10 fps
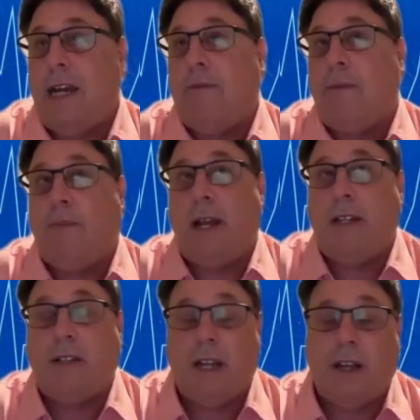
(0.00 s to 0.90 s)
saying
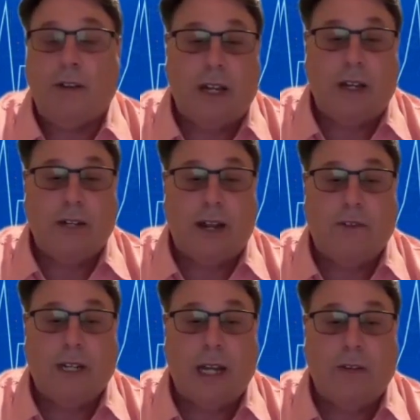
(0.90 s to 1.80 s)
replace the other tests you
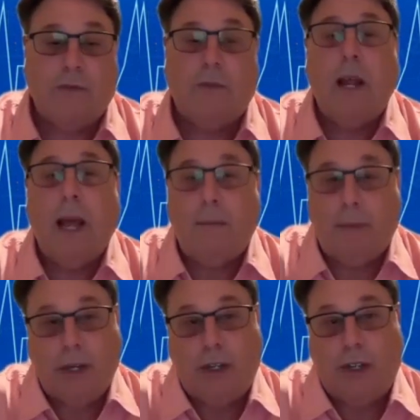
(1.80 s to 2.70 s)
have scheduled,
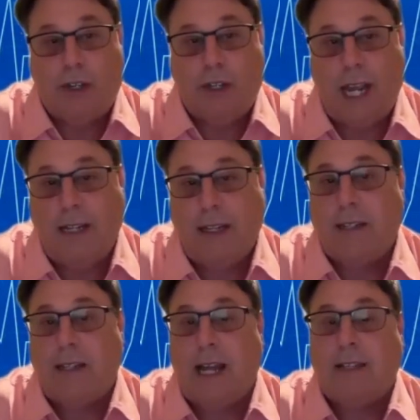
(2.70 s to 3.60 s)
but you should take
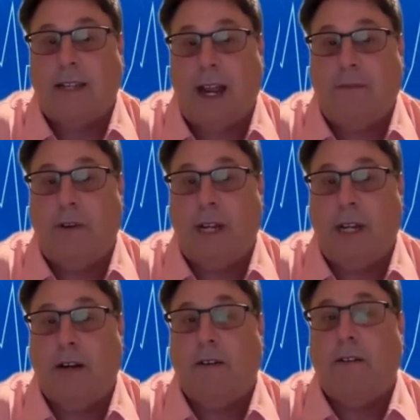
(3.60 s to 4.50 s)
this test every
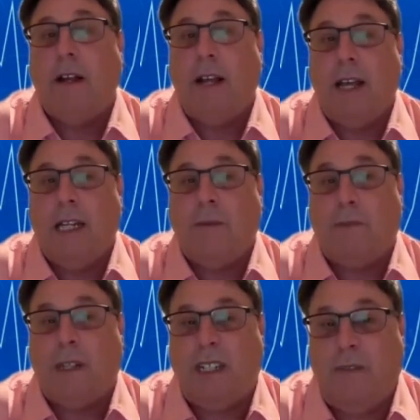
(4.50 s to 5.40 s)
year,
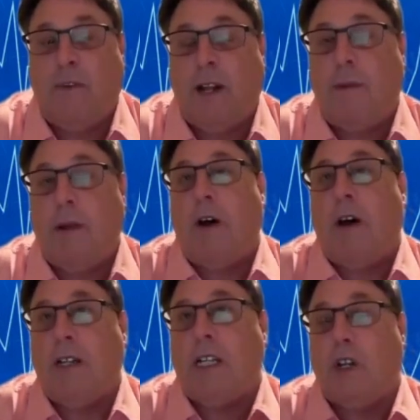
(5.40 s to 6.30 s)
specifically
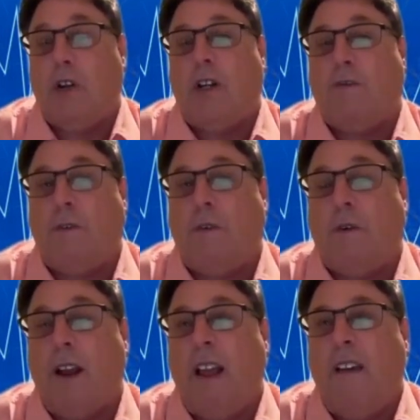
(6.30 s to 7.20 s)
because it looks
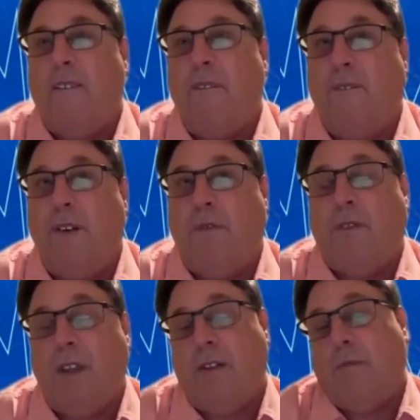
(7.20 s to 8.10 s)
for
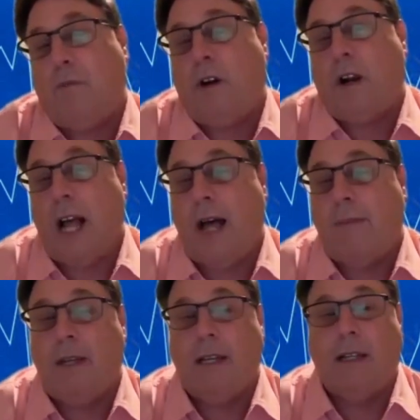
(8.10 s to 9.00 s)
50 of the more
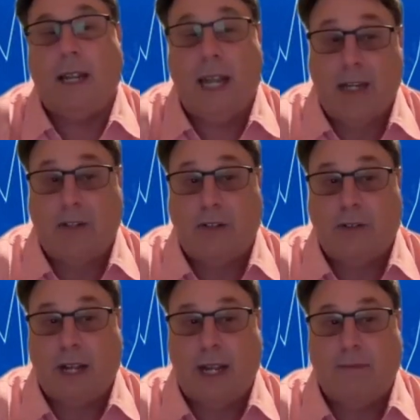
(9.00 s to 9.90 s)
common cancer
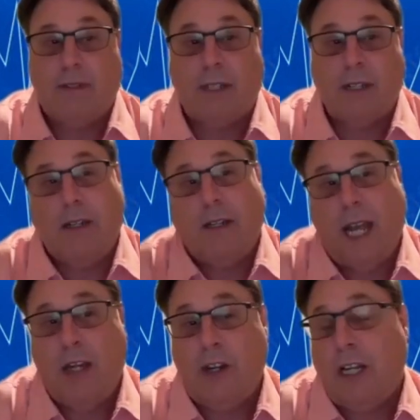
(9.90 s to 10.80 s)
types.
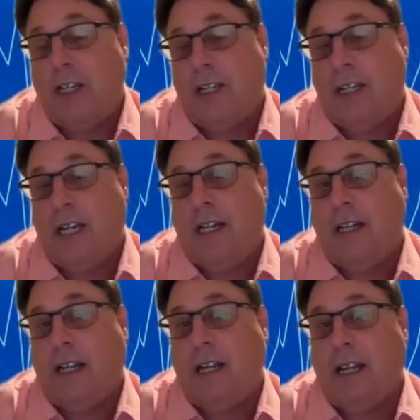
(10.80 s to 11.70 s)
And you can see
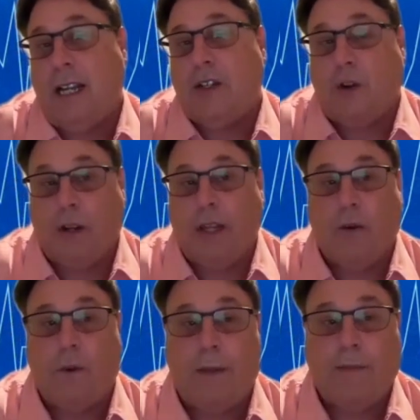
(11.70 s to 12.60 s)
the list on
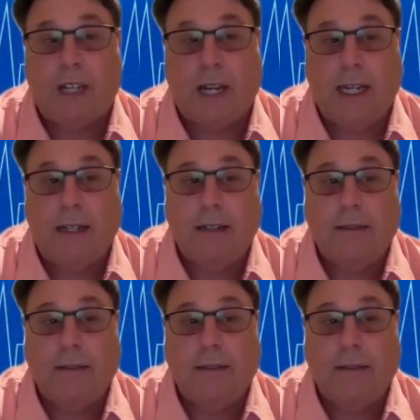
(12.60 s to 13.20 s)
their website.